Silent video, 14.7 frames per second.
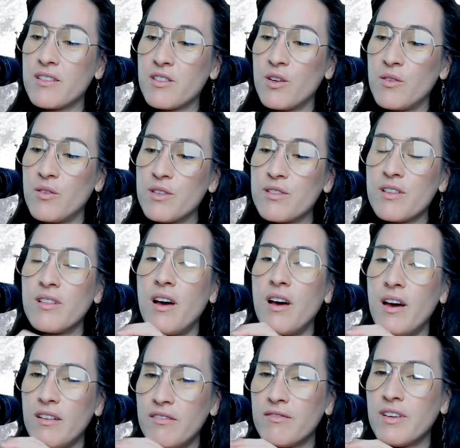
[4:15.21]
So there's a
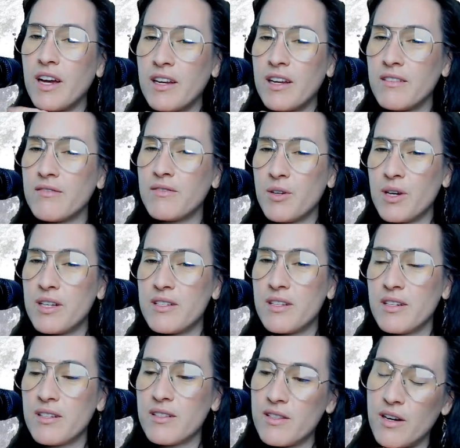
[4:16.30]
lot of kind of
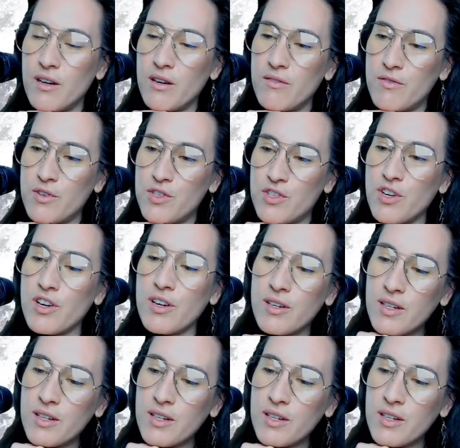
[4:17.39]
craziness there for sure.